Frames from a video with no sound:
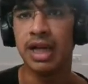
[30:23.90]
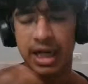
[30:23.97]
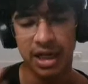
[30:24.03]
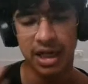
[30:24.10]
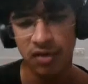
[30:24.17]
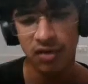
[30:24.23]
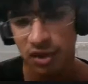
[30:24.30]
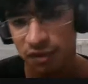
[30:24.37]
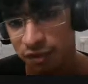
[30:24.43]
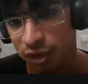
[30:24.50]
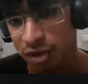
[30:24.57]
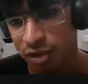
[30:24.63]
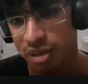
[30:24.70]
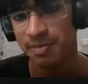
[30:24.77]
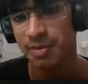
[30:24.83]
Native is
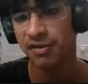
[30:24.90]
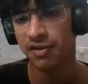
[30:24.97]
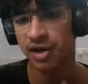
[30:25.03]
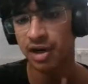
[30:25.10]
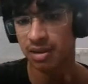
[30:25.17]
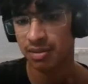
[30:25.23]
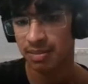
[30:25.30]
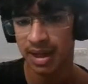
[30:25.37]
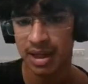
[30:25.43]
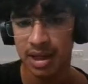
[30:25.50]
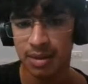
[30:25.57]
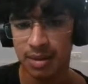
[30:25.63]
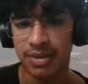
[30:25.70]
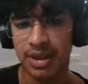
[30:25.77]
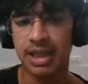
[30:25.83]
firstly preferred in big
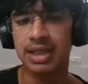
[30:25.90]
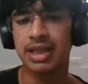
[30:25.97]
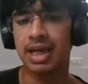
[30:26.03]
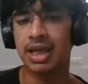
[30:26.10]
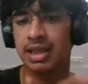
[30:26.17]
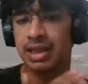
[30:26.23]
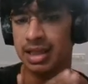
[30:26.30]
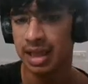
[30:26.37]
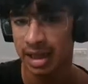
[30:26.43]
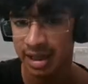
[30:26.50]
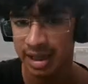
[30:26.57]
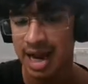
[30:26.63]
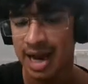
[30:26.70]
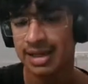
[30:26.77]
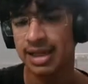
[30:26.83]
companies, and
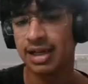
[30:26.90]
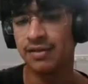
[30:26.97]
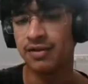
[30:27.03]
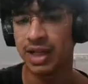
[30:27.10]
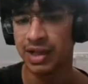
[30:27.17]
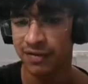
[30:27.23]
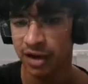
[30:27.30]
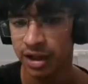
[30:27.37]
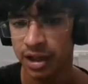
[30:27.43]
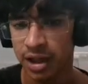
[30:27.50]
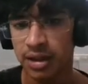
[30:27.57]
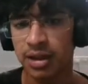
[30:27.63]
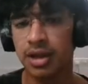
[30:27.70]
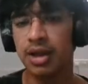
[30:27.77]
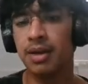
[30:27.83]
then React Native, then
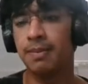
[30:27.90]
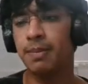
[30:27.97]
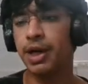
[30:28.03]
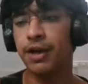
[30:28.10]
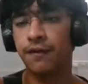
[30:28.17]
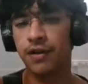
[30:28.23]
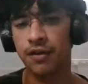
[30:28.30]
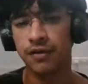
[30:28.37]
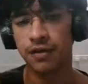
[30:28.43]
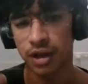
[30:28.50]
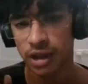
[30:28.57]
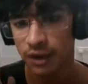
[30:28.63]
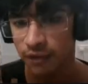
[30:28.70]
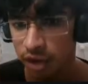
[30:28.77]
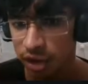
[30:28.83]
Flutter. But if you're
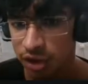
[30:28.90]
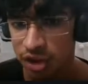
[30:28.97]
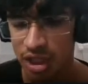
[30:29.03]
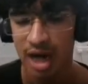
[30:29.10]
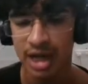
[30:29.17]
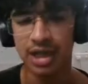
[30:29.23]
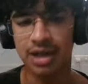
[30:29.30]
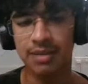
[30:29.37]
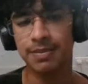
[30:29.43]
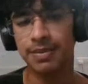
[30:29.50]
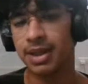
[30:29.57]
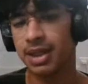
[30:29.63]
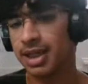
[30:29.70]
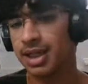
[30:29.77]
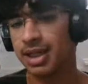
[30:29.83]
working for a startup,
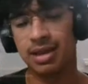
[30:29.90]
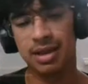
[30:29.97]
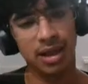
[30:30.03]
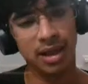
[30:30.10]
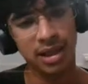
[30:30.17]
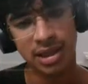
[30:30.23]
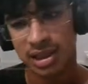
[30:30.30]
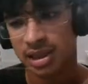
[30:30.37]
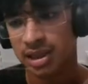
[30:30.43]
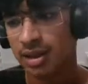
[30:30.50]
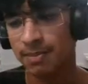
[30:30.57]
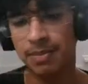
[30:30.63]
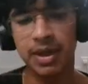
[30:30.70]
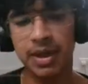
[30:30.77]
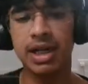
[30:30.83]

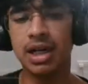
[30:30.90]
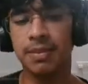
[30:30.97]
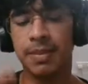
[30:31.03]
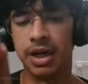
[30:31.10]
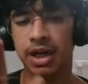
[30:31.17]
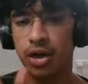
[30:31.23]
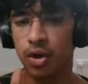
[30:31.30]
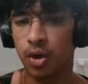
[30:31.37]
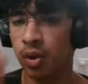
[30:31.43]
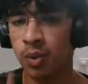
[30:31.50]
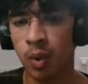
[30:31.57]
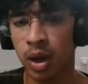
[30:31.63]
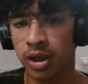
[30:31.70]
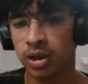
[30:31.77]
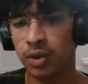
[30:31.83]
then it's completely
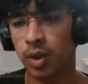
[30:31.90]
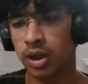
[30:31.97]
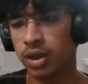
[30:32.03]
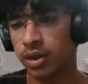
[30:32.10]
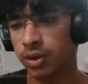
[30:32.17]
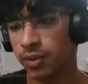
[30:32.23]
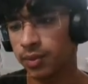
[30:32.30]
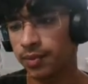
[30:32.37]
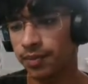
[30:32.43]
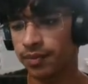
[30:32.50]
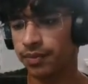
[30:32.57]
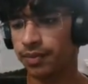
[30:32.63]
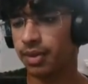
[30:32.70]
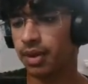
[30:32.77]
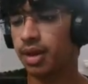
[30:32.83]
dependent on what you want to do.